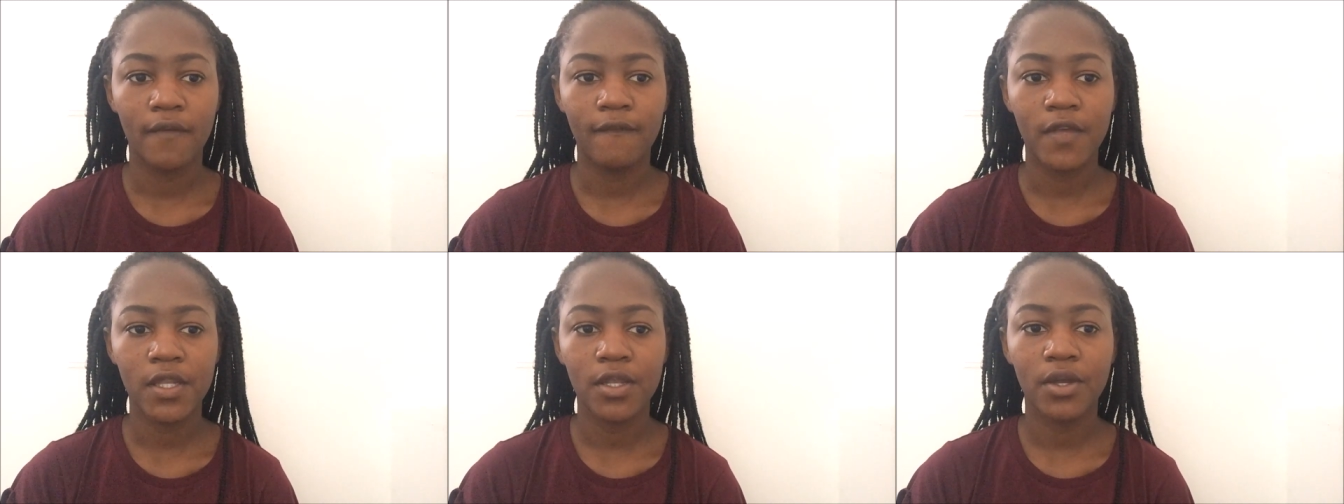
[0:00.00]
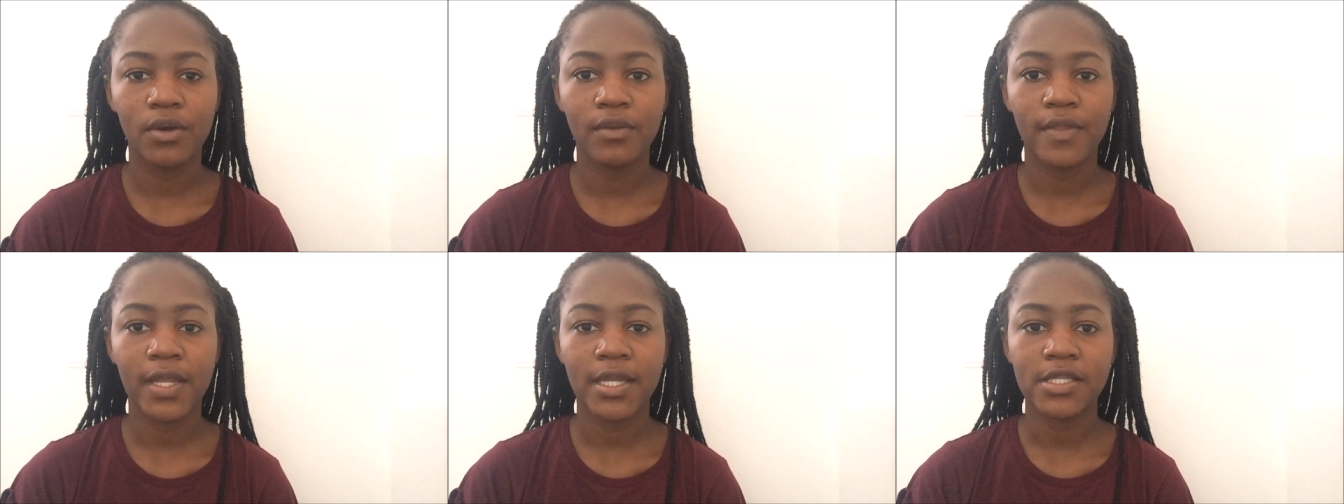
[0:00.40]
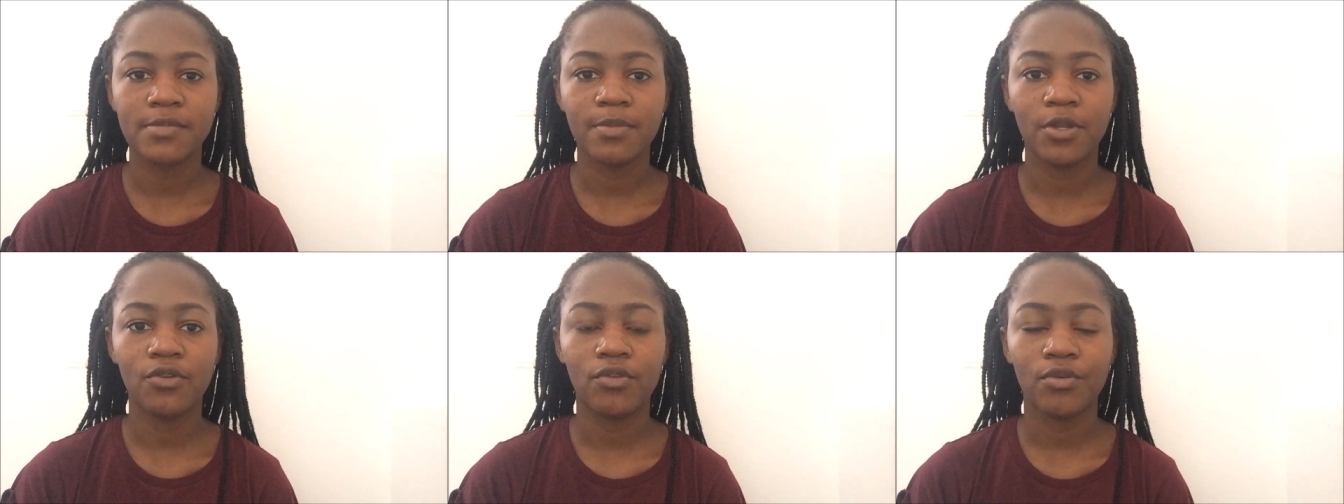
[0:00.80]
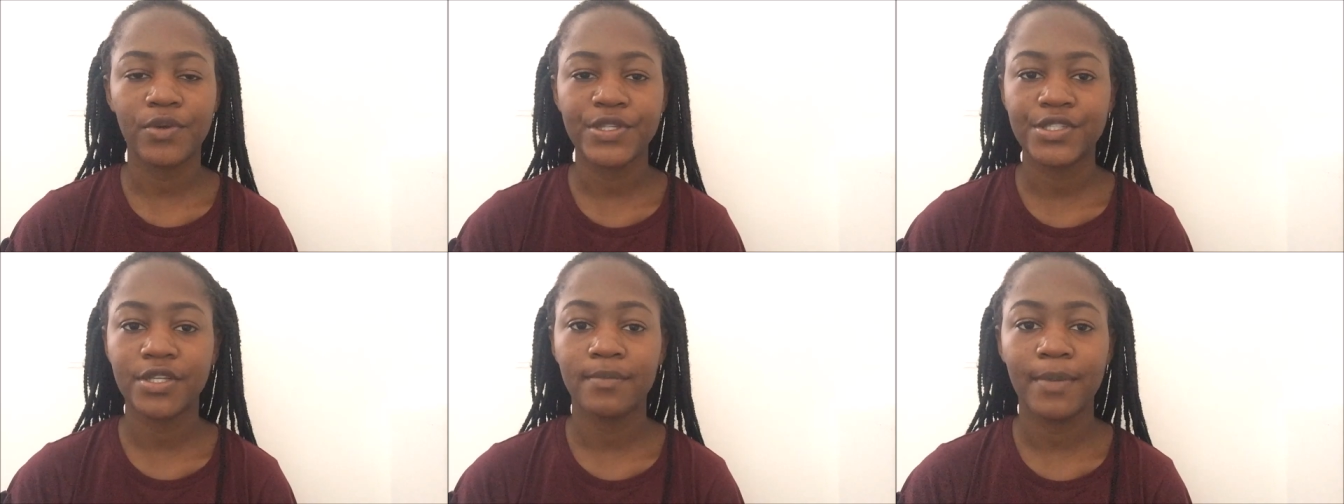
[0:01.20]
video that has been
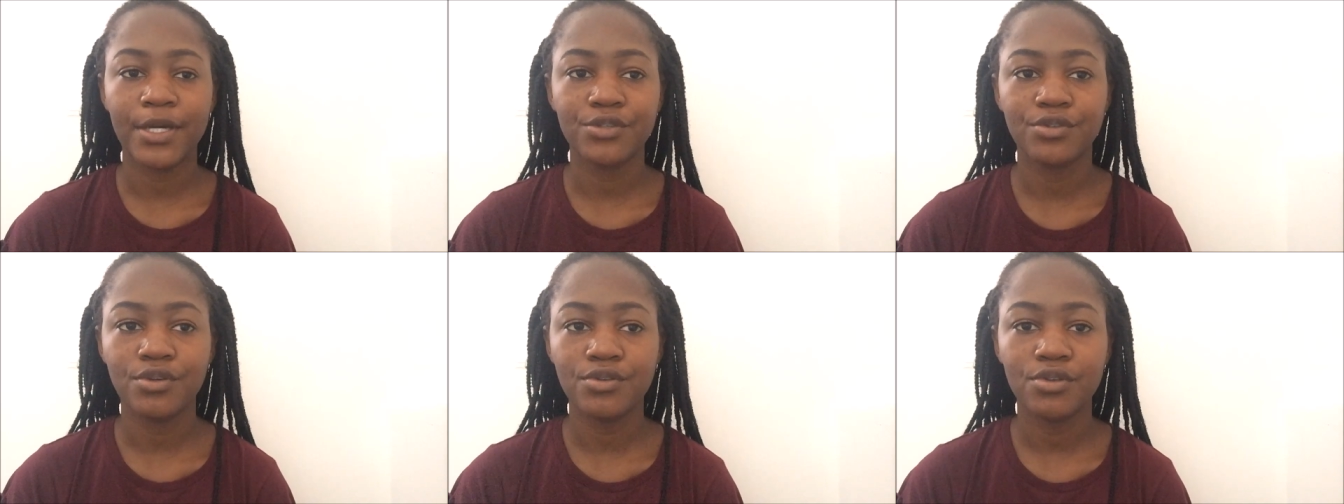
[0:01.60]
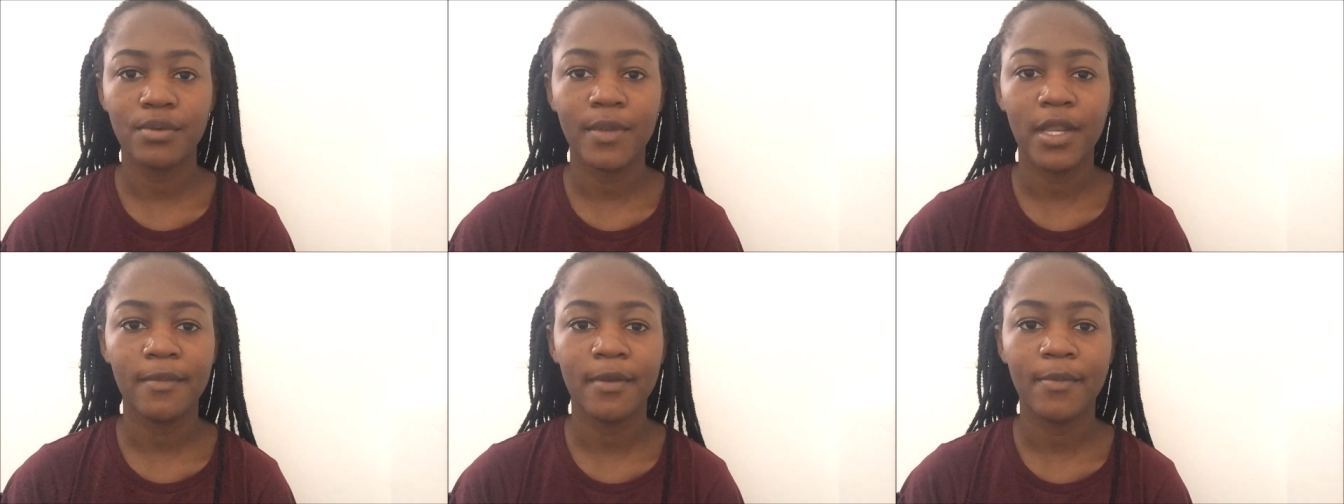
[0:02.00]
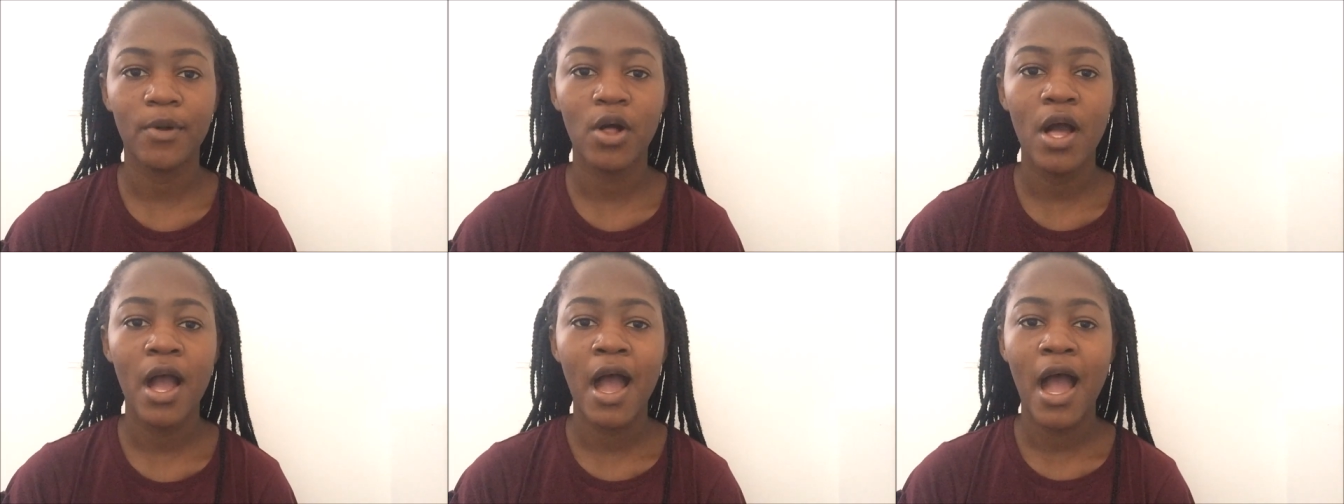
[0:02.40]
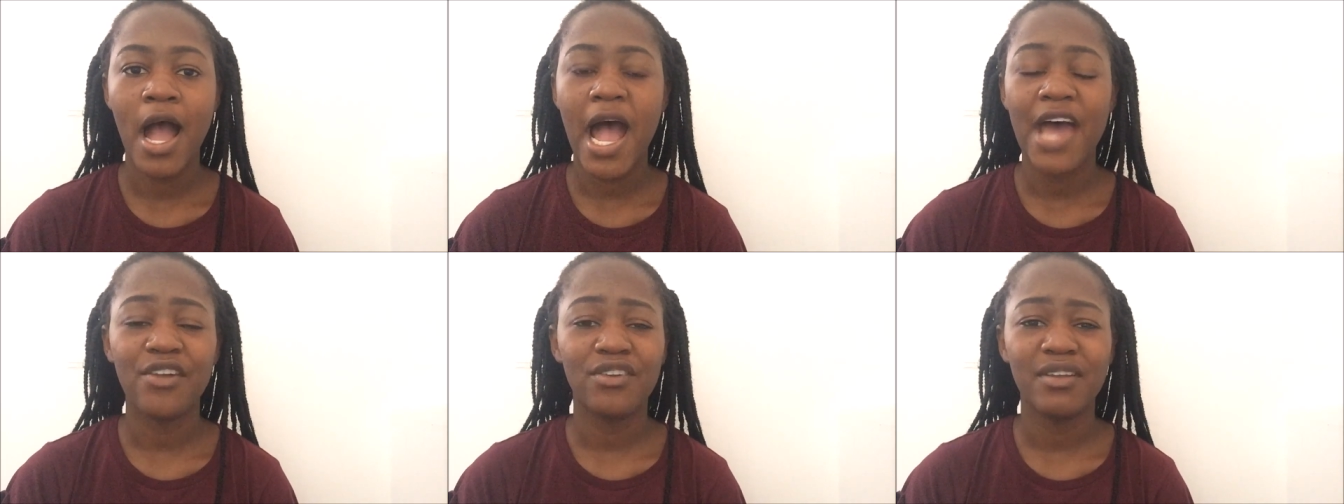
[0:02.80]
requested by so so many people
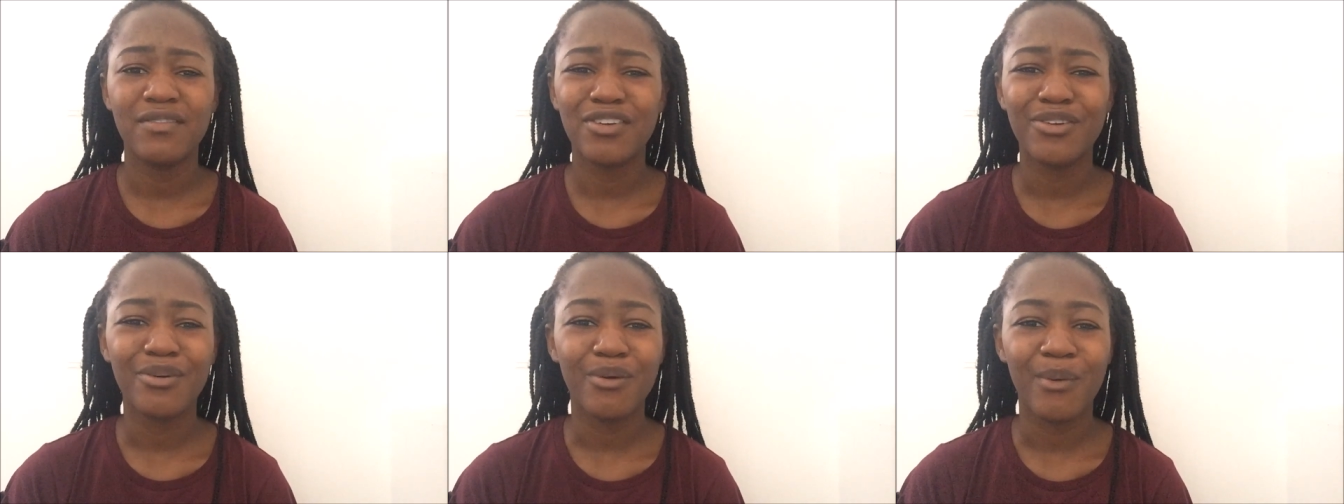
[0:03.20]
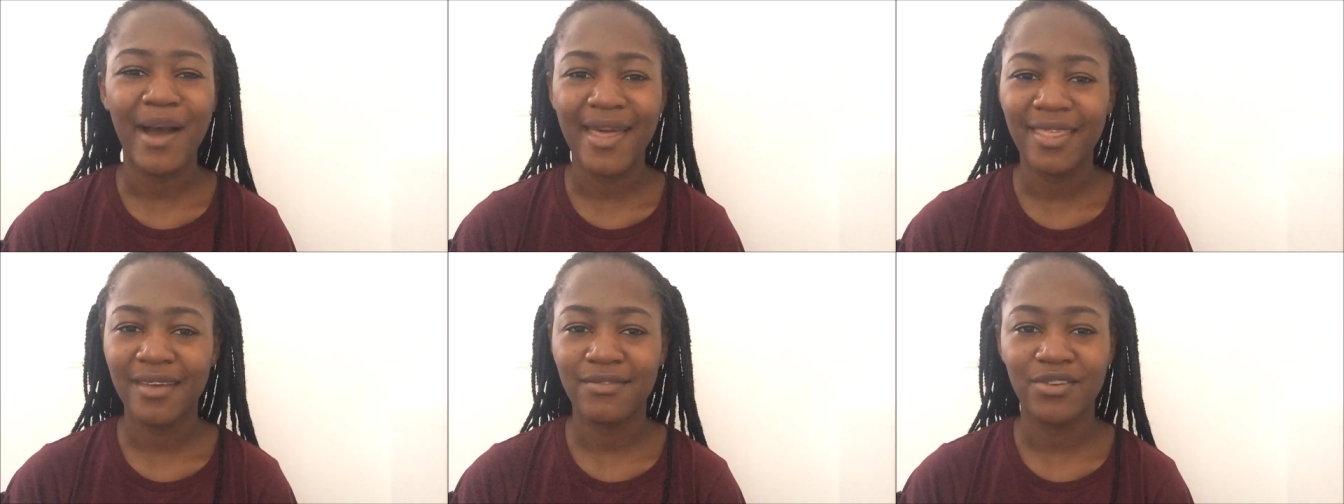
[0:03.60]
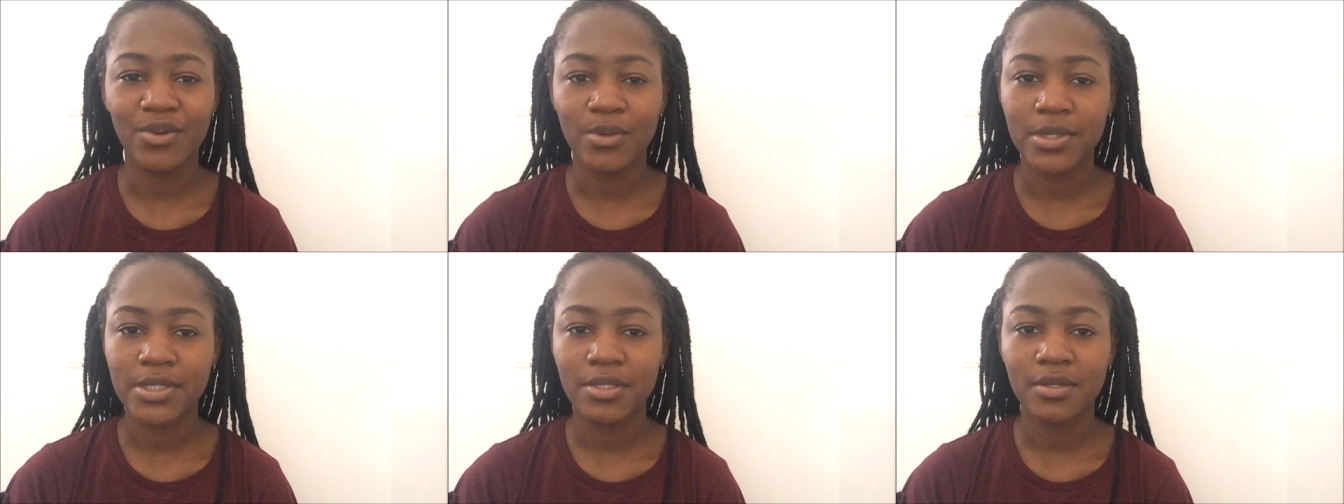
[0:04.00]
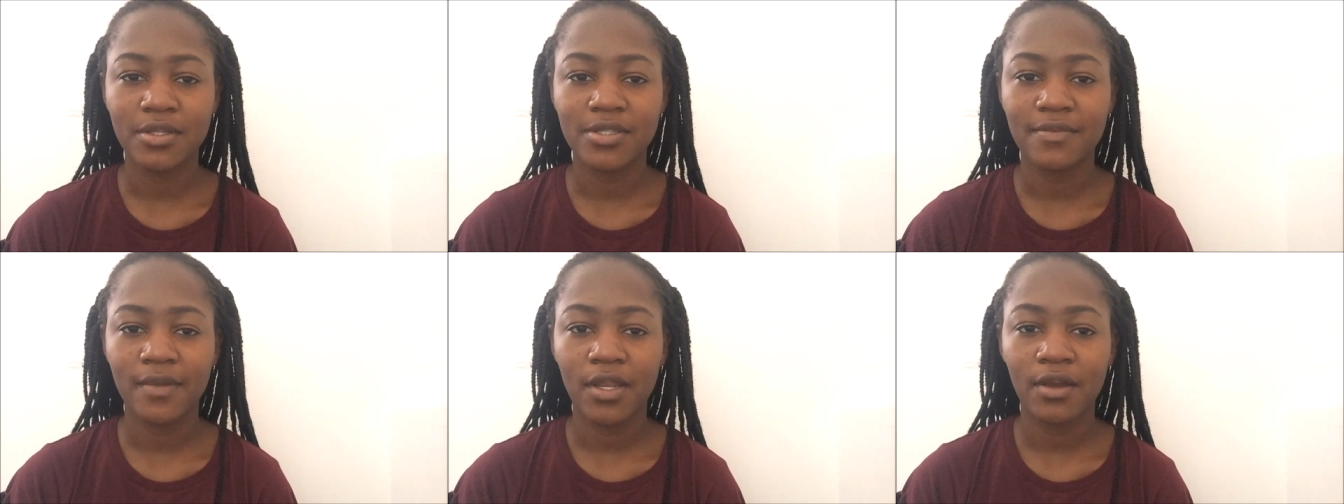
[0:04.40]
i don't even know why they've requested
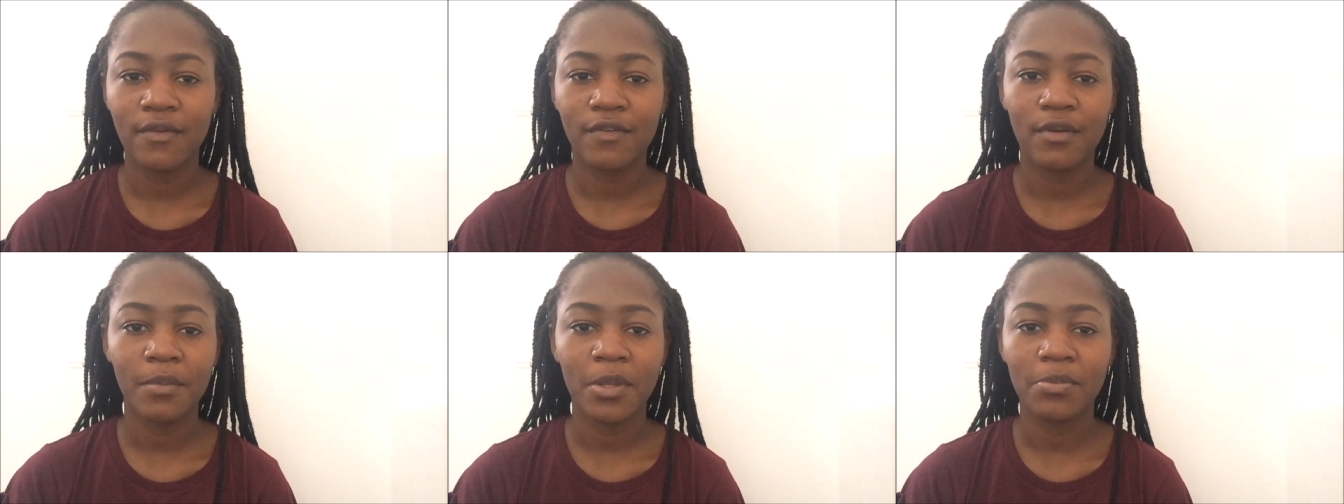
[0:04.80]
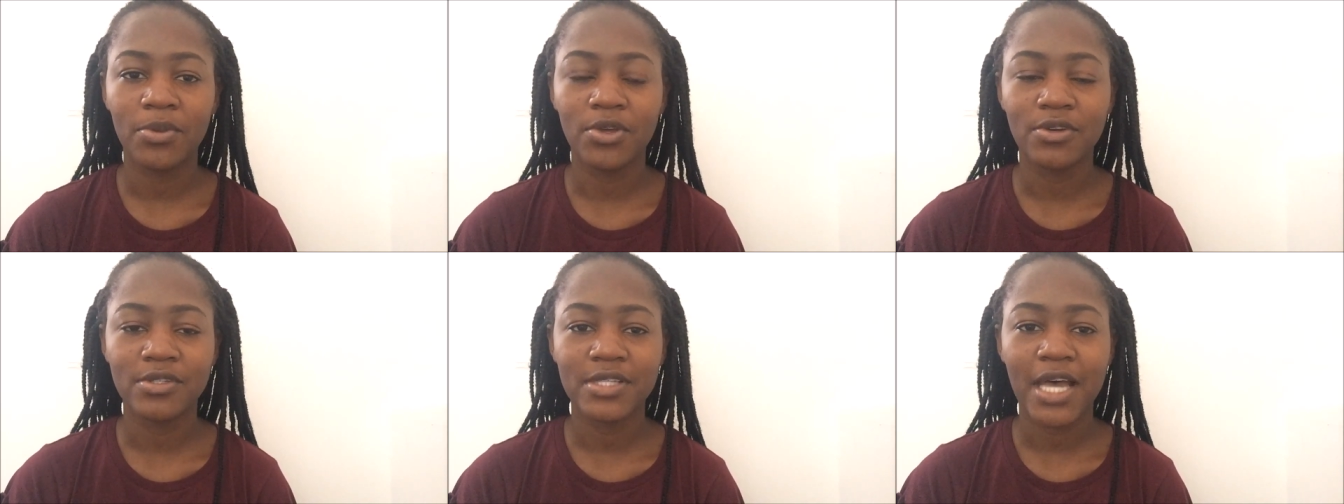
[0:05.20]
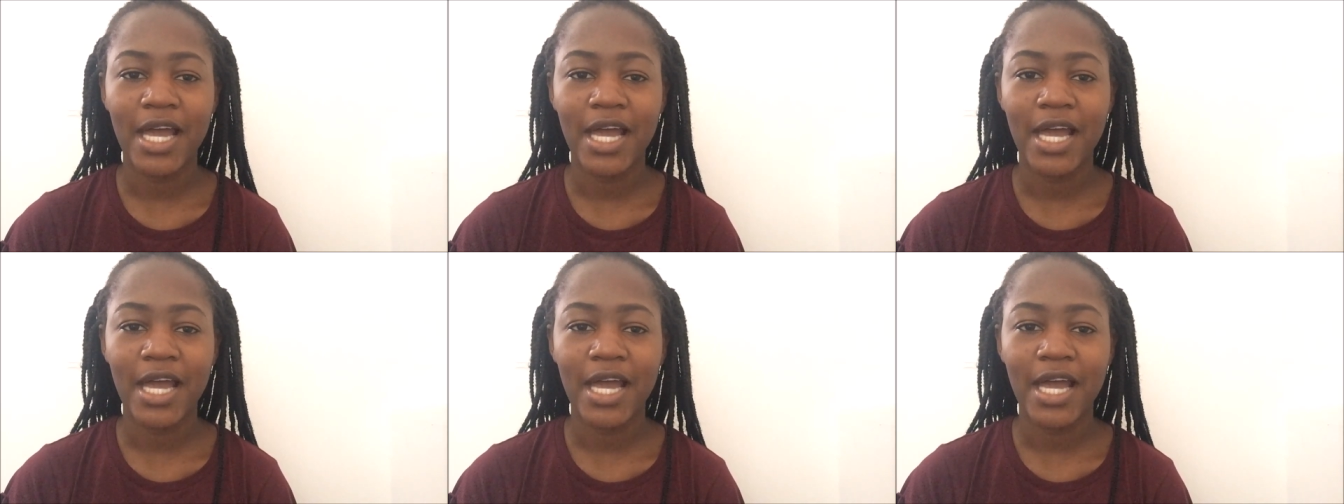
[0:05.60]
this video from me because